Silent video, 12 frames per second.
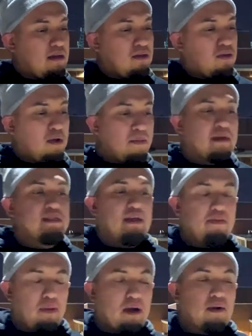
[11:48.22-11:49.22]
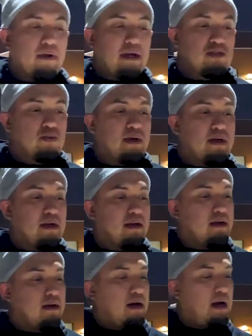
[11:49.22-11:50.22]
three months after I graduated,
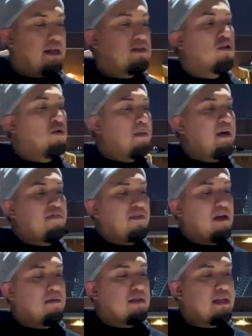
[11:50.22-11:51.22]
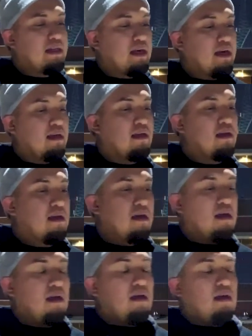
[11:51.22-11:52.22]
I told my family that,
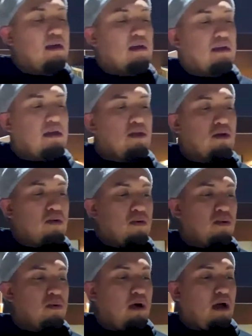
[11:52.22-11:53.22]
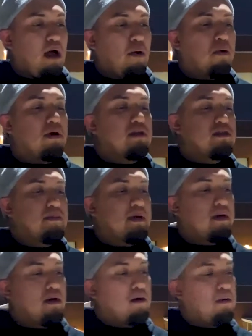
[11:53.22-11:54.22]
you know, I wanted to
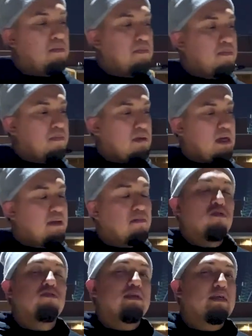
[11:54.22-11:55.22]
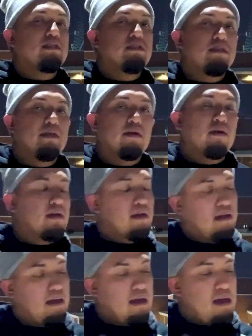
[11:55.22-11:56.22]
become a music engineer.
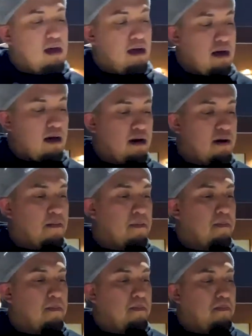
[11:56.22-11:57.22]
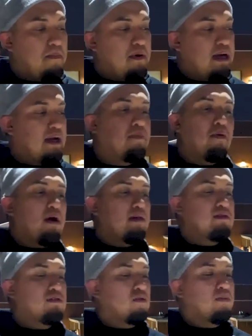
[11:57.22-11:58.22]
Um, it brought
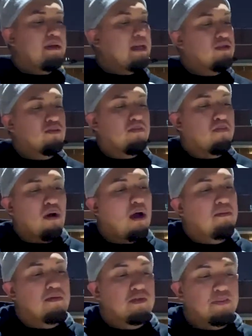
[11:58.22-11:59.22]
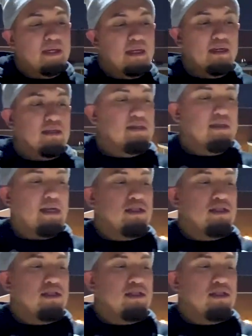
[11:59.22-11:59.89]
so many problems because they